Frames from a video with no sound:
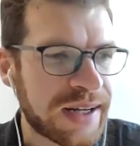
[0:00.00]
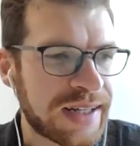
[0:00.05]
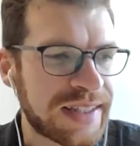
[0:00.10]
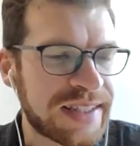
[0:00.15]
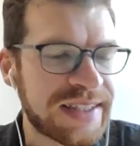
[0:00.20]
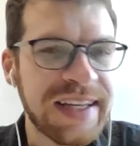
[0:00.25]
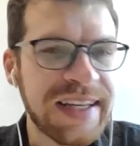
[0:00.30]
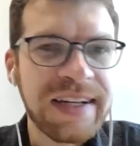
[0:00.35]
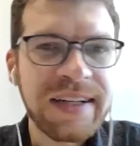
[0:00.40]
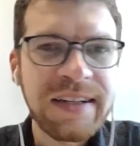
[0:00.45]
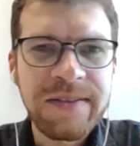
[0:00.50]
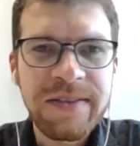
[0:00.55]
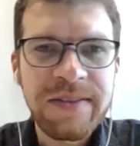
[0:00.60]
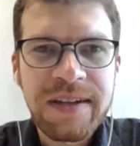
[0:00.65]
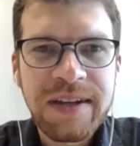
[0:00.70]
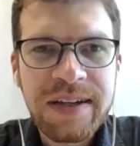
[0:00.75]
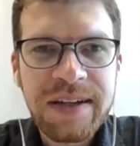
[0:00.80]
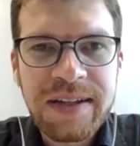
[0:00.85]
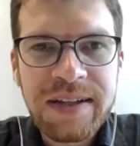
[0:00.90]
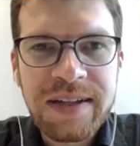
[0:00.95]
The second
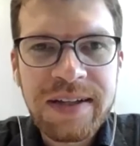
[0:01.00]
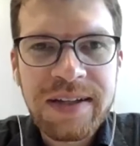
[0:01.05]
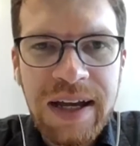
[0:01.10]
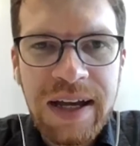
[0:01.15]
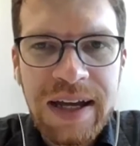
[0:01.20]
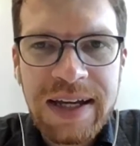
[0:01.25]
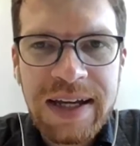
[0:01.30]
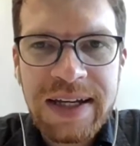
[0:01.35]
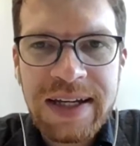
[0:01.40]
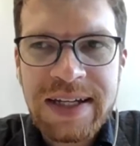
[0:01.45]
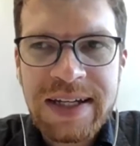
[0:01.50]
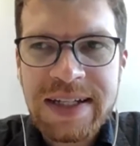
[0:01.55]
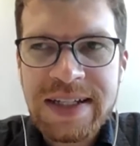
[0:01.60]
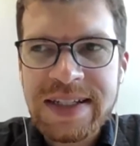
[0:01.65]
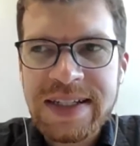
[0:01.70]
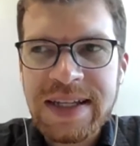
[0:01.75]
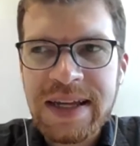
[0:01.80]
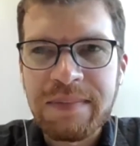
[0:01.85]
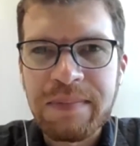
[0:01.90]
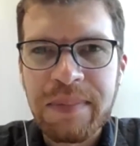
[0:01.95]
thing
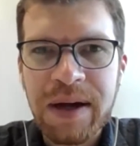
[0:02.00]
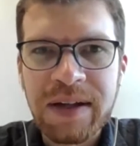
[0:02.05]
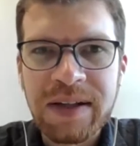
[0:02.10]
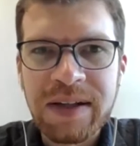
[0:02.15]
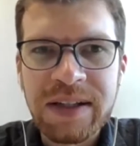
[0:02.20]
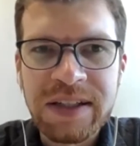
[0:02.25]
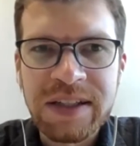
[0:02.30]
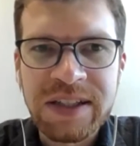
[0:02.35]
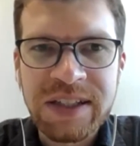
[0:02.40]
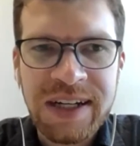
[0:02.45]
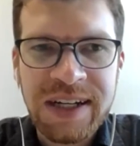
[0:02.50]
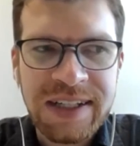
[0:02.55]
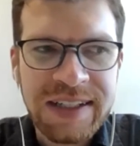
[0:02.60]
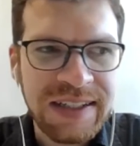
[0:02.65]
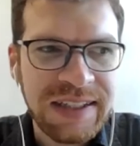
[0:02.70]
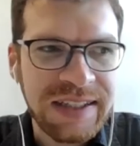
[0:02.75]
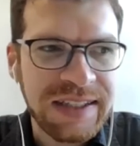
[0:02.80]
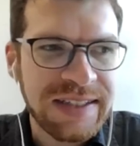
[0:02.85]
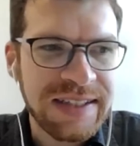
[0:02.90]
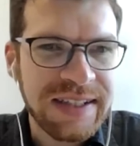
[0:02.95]
is about the
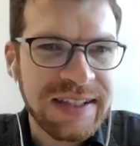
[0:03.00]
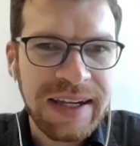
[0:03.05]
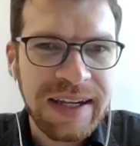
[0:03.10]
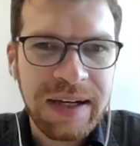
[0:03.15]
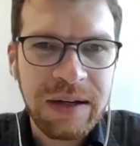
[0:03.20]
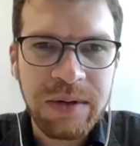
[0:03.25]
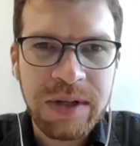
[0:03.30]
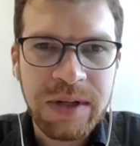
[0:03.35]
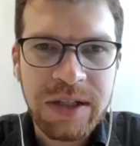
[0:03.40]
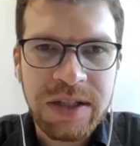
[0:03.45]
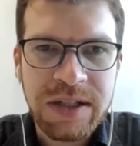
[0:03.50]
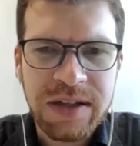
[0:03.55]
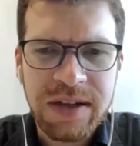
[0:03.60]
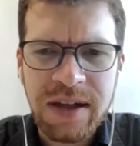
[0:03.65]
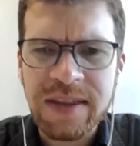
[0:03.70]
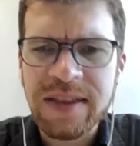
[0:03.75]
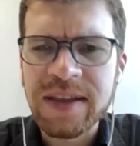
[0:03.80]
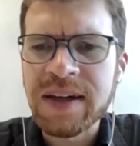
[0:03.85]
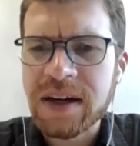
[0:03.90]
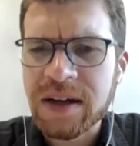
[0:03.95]
Chinese language.
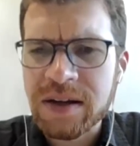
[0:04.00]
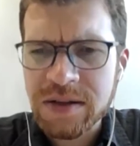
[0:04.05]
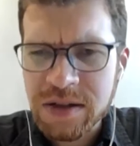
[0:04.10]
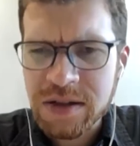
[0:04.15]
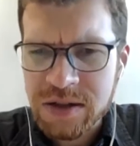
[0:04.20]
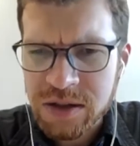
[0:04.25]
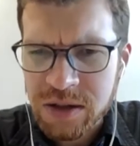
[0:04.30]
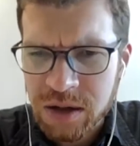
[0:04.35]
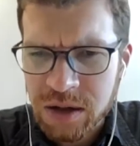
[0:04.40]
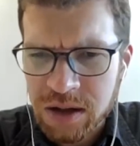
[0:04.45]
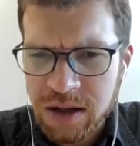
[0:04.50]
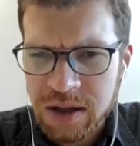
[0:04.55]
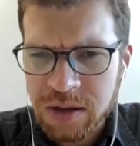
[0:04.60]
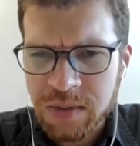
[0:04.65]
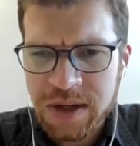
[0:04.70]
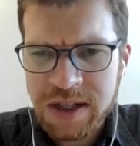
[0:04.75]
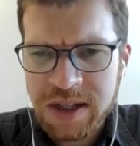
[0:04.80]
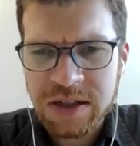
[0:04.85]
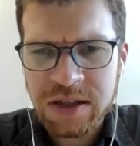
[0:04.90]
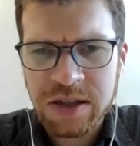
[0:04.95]
I think I also saw a
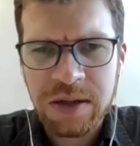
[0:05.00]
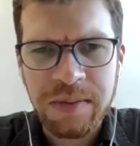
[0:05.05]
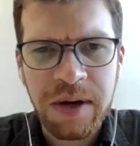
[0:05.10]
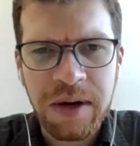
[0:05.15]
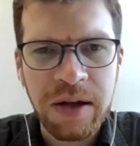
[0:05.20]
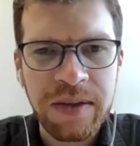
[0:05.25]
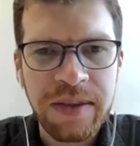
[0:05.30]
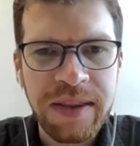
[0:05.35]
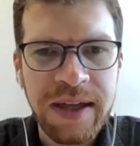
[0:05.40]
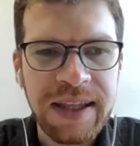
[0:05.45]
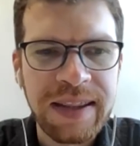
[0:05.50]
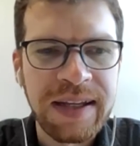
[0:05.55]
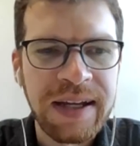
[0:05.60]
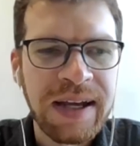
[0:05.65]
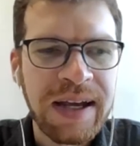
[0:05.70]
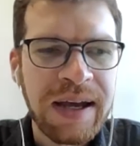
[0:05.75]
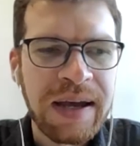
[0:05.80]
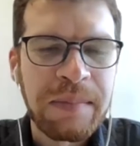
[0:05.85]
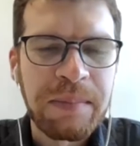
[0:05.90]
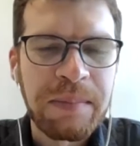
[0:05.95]
question about that,
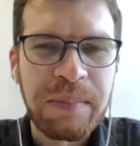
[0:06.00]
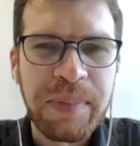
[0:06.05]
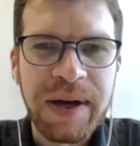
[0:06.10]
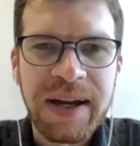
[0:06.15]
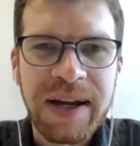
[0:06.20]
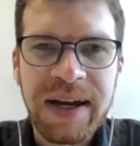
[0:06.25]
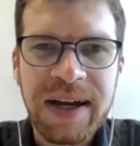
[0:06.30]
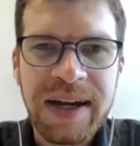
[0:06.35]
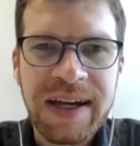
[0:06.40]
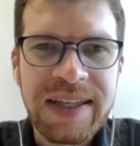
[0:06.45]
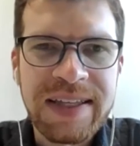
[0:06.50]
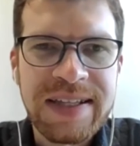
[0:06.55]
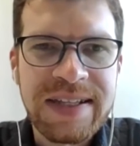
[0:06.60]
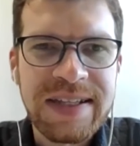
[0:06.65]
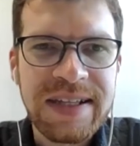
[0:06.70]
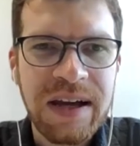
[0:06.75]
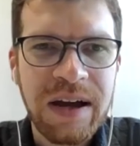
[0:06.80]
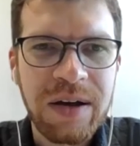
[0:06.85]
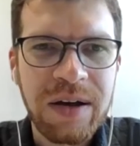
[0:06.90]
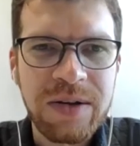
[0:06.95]
but
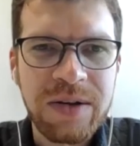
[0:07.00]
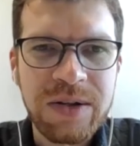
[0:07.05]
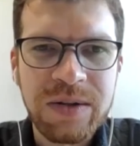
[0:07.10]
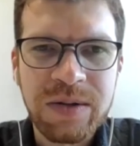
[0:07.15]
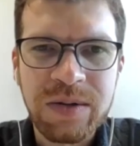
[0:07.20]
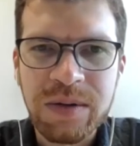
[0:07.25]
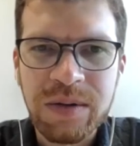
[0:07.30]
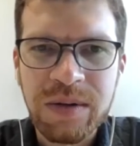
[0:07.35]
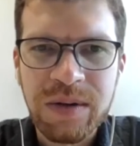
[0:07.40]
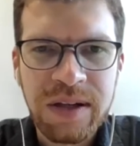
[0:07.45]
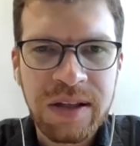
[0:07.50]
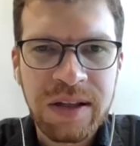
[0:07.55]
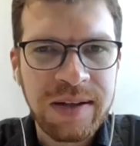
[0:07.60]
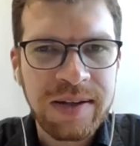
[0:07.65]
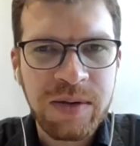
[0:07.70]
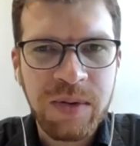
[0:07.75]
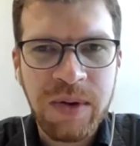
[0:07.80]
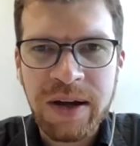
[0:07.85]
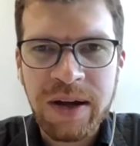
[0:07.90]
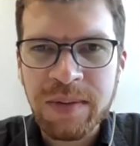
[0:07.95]
it's also an
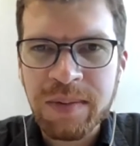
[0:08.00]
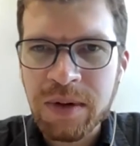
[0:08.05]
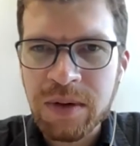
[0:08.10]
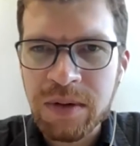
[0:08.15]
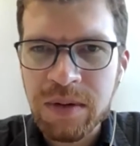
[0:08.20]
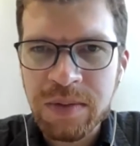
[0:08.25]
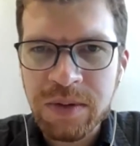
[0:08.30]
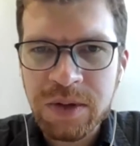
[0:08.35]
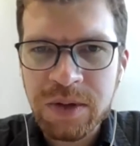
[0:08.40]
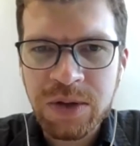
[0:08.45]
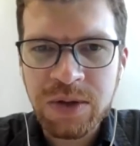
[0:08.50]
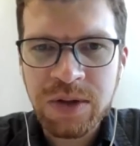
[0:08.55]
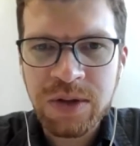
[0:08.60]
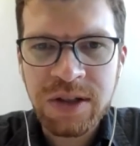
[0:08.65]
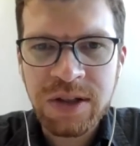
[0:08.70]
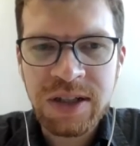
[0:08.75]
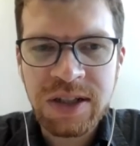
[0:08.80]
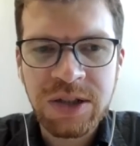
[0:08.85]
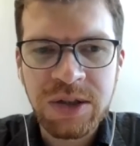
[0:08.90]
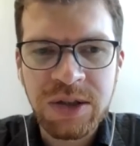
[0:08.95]
incredible
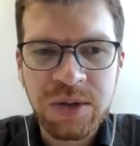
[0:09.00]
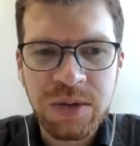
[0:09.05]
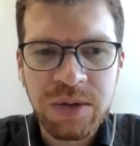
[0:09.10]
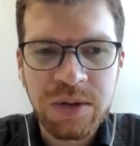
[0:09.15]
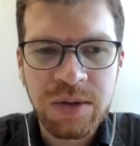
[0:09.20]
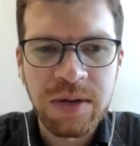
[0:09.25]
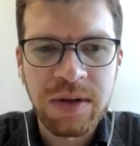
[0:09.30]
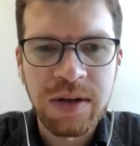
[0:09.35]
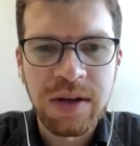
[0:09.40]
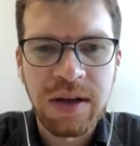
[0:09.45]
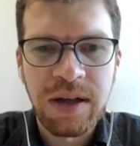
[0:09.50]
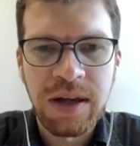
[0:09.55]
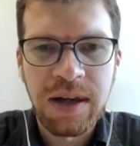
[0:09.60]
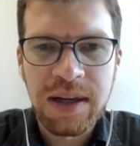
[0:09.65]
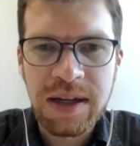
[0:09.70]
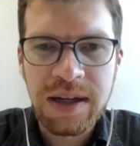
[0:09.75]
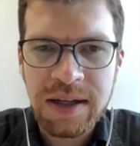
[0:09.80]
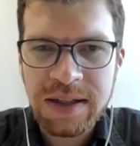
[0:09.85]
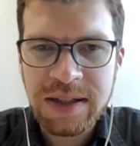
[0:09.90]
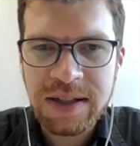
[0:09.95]
opportunity to
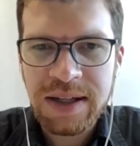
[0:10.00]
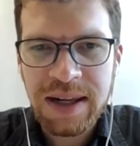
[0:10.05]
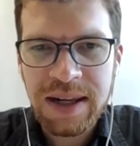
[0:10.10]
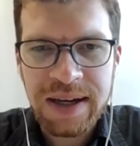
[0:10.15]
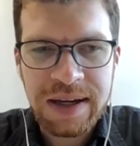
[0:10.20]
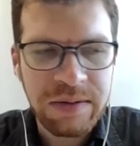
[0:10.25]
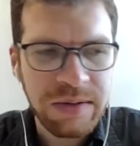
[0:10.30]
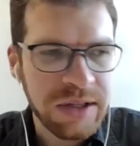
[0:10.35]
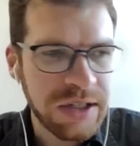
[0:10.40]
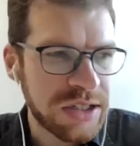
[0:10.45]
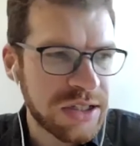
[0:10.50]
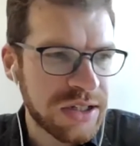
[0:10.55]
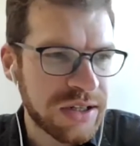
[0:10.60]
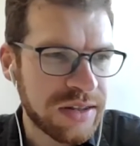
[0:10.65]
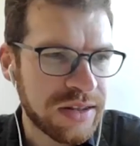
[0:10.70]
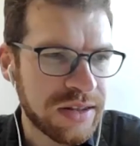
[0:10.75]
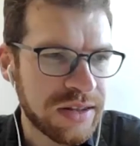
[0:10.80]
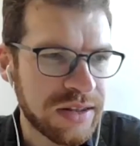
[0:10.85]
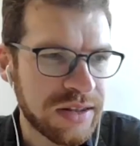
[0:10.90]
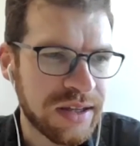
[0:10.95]
learn the language. I
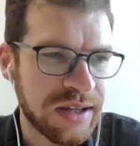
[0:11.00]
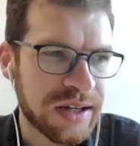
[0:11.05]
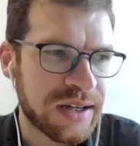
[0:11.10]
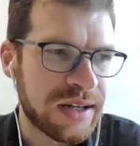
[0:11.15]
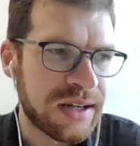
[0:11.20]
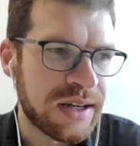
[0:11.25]
think